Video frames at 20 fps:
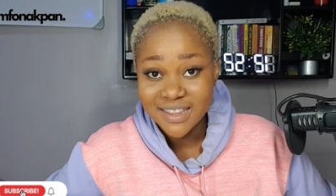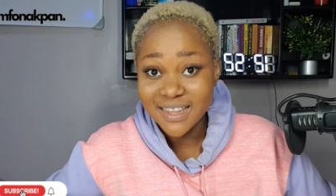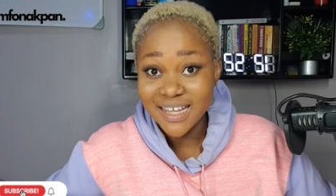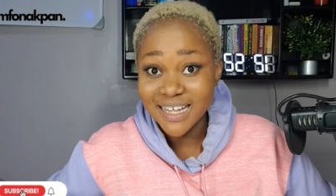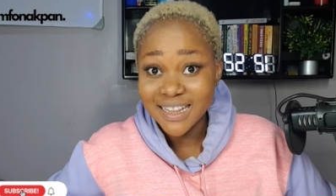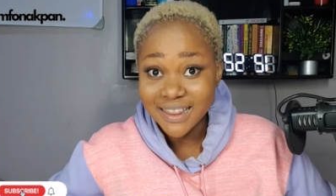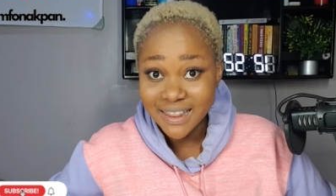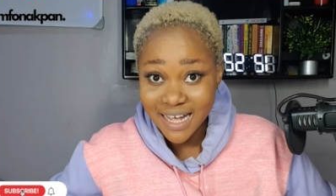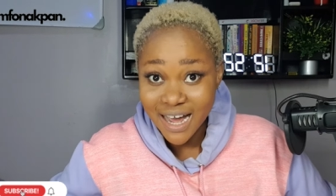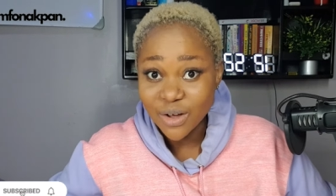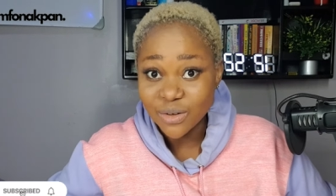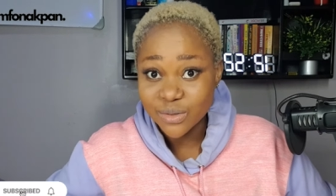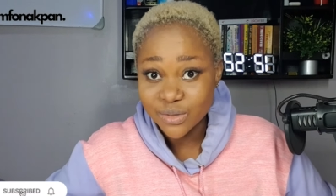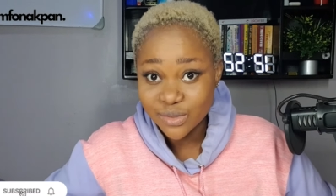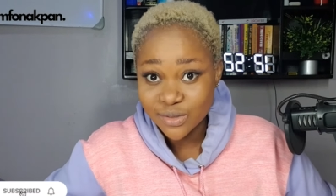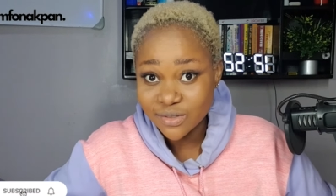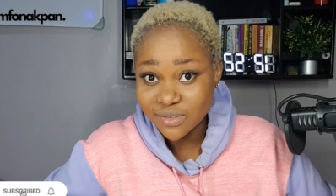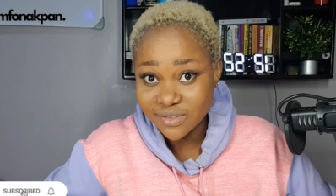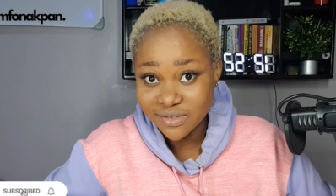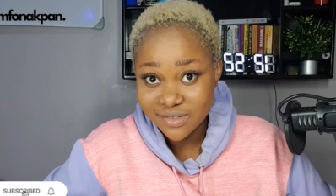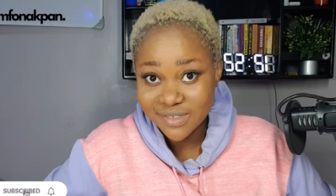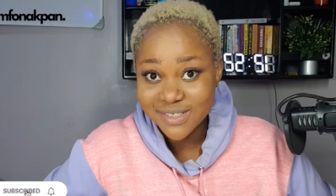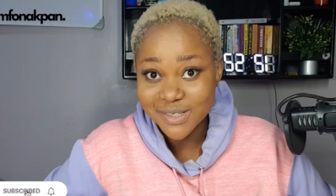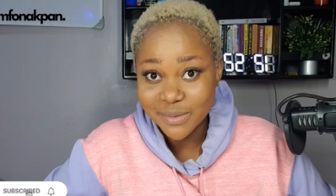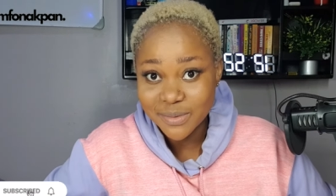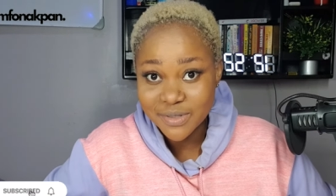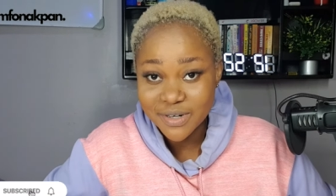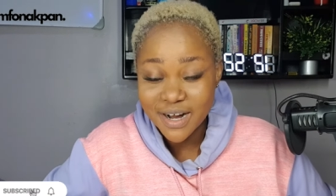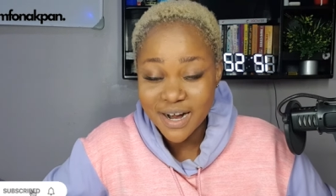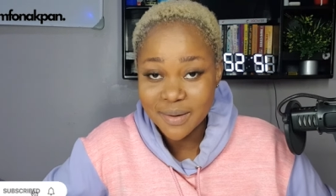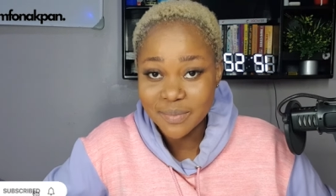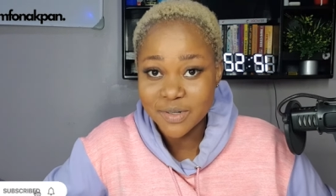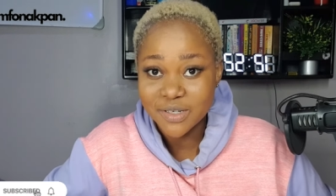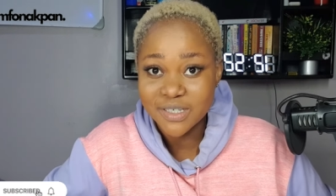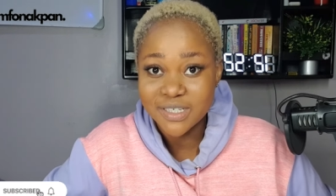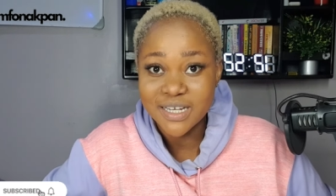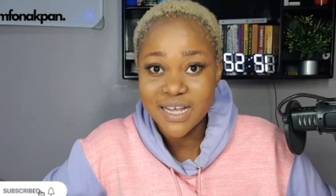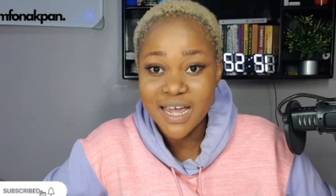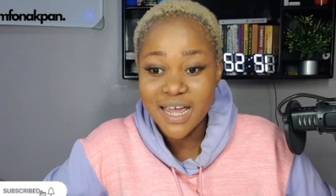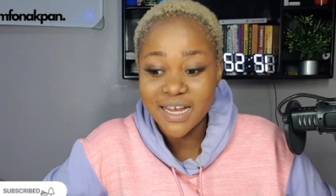10,000
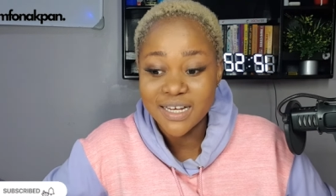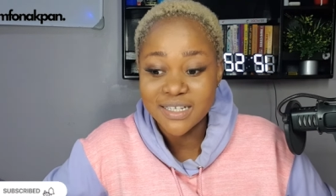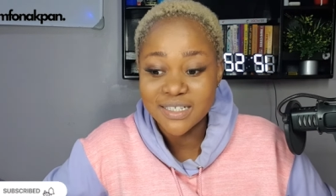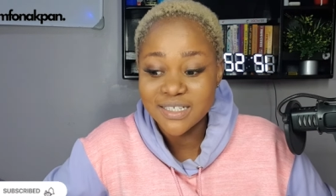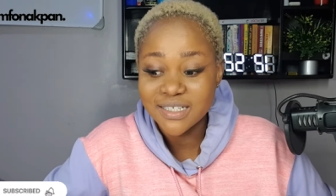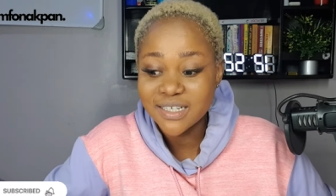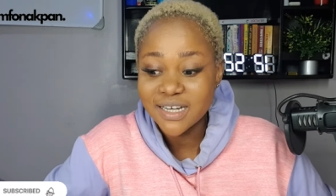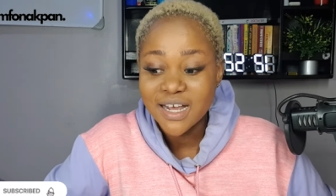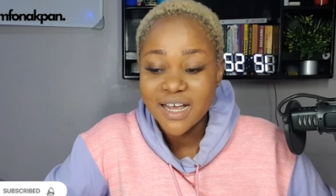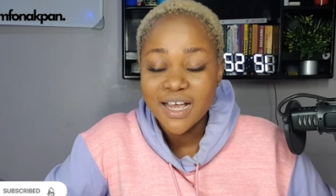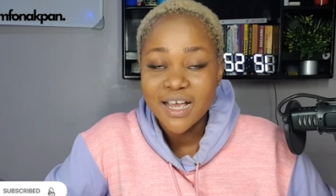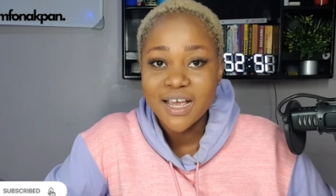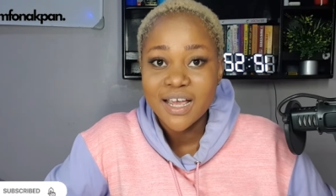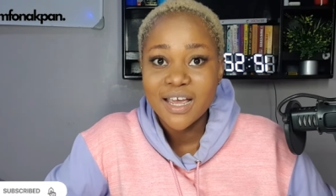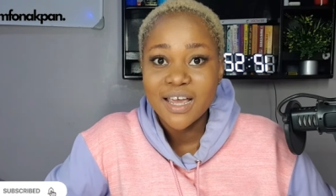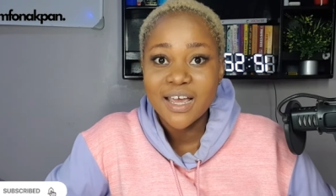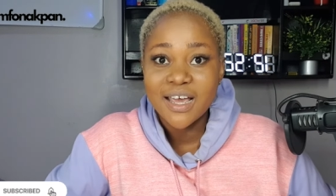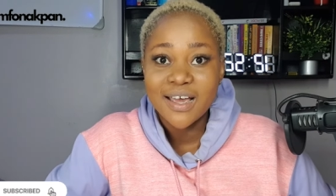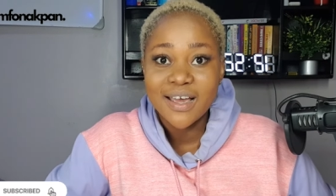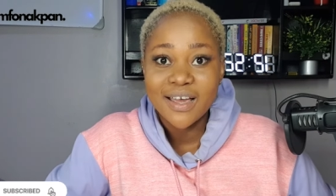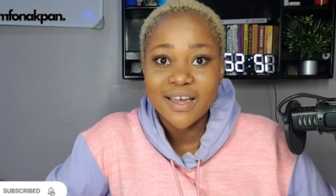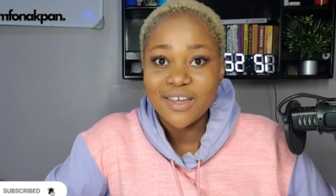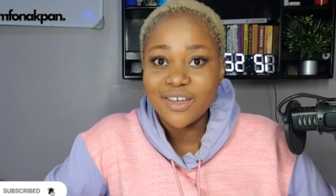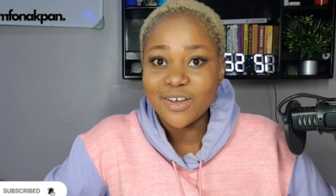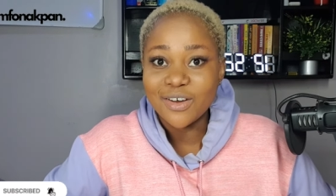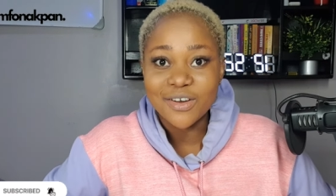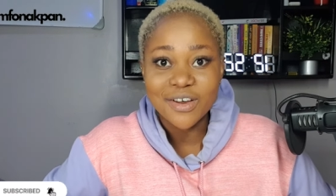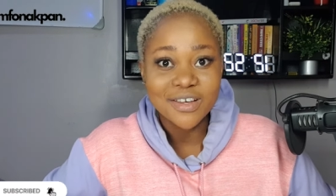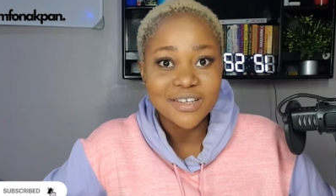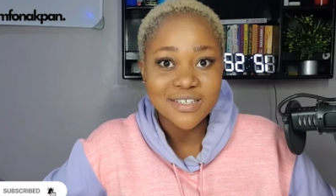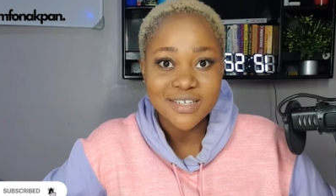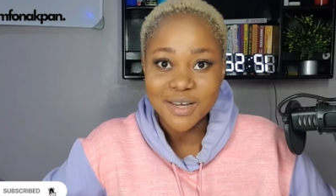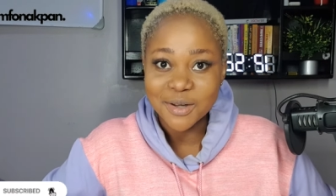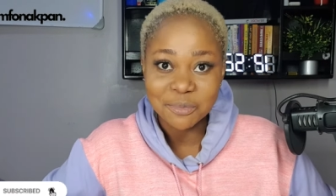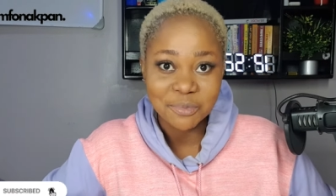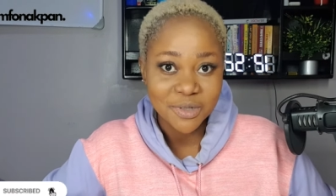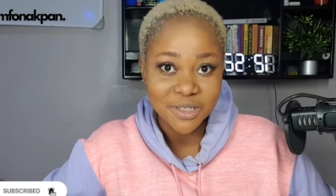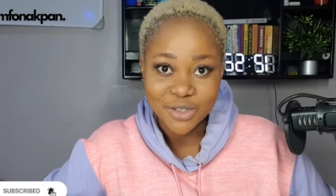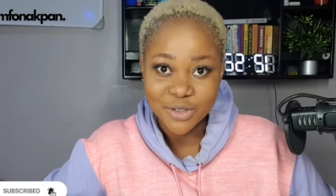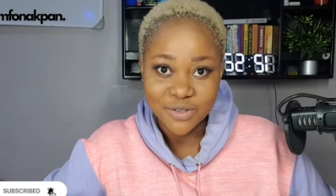subscribers, and you're going to
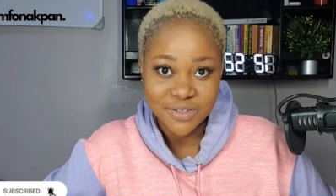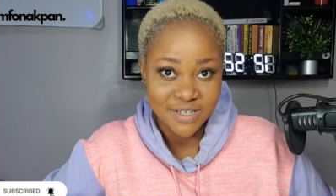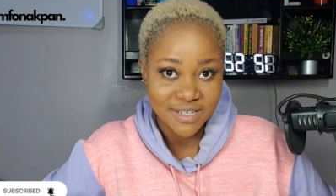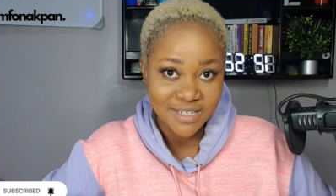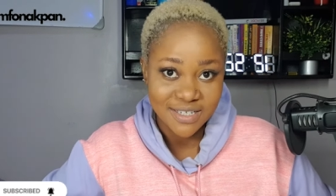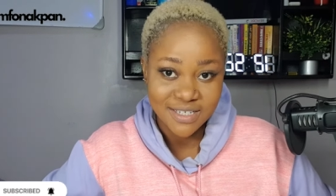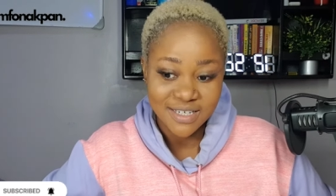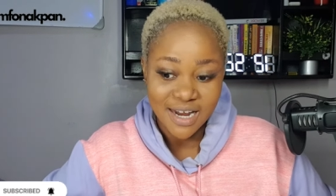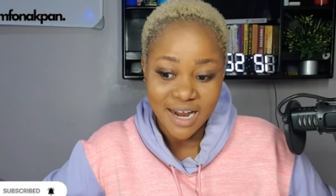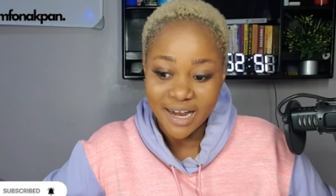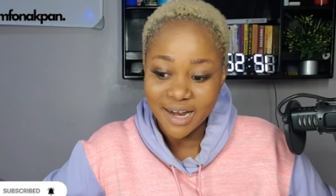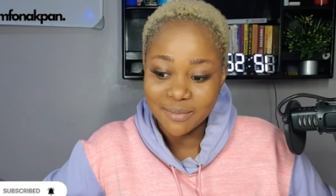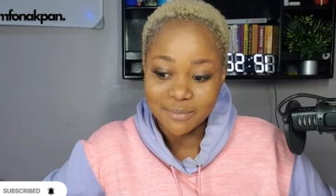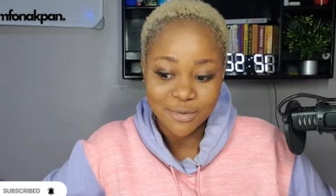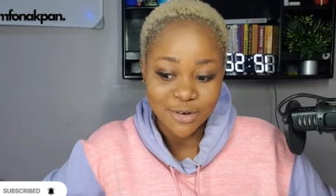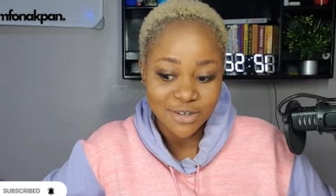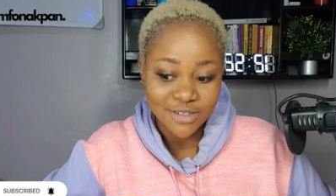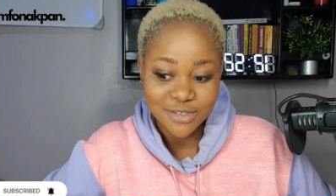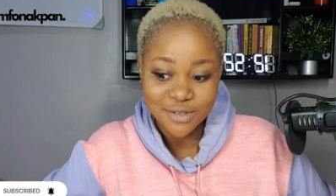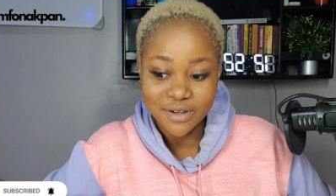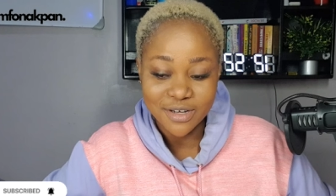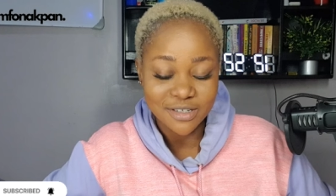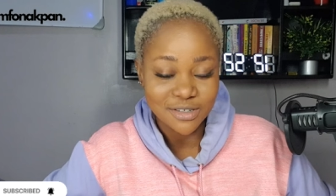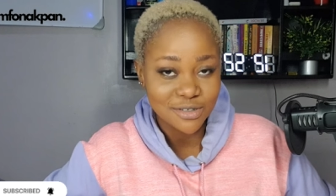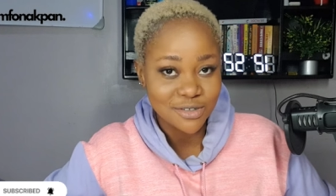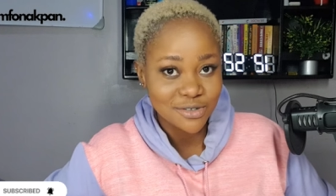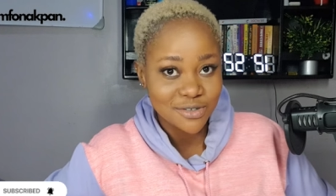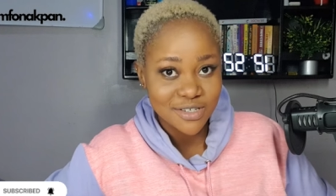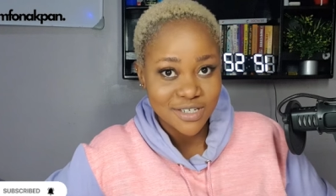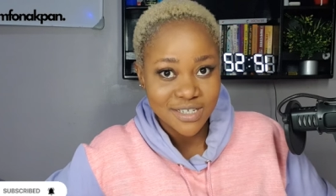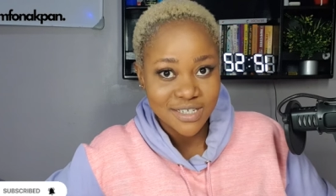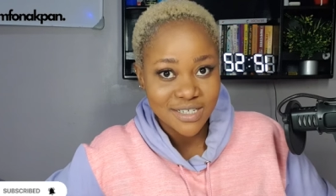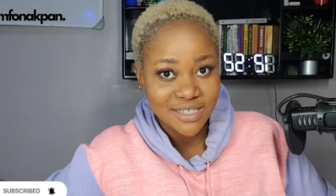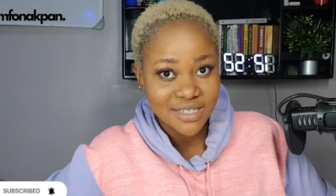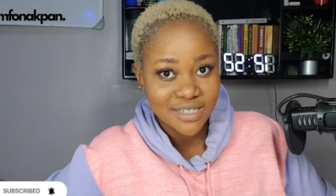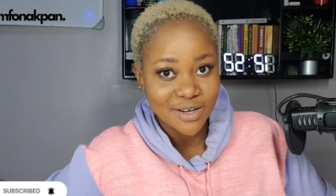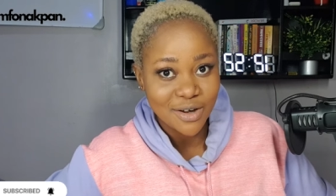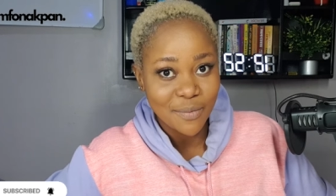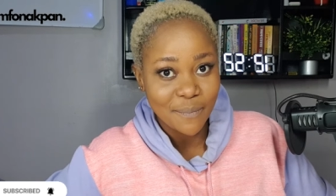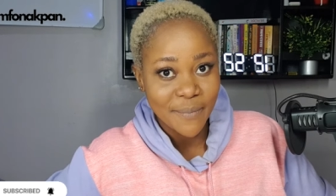help me do this. I am not going to do
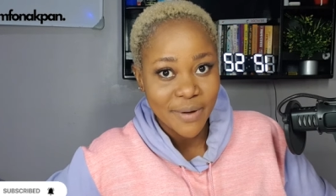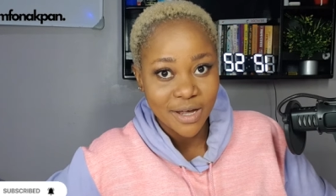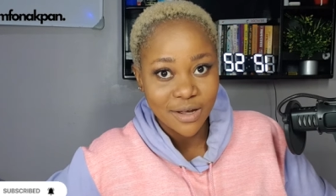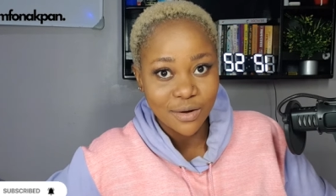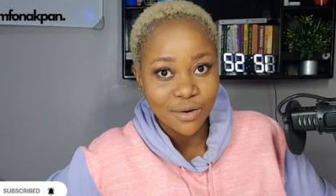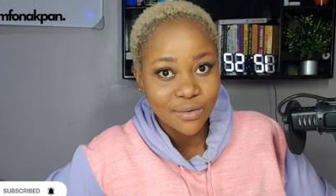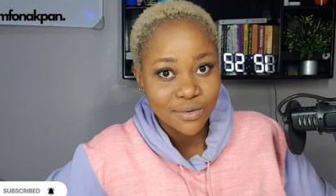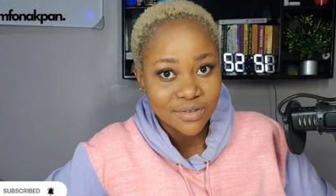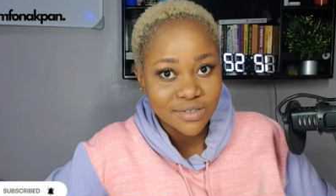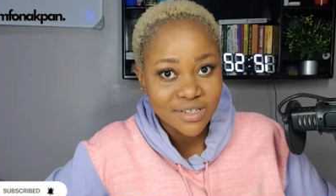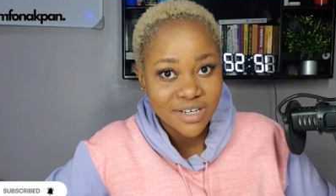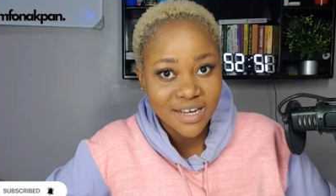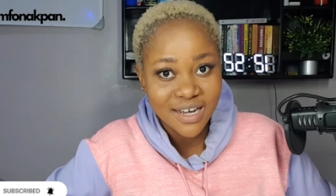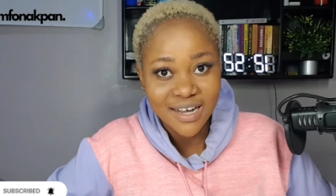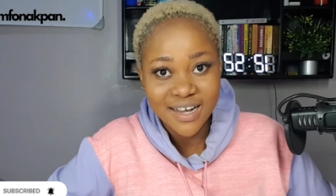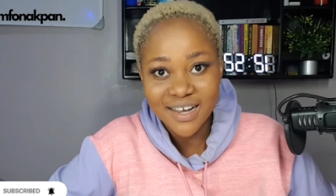this on my own.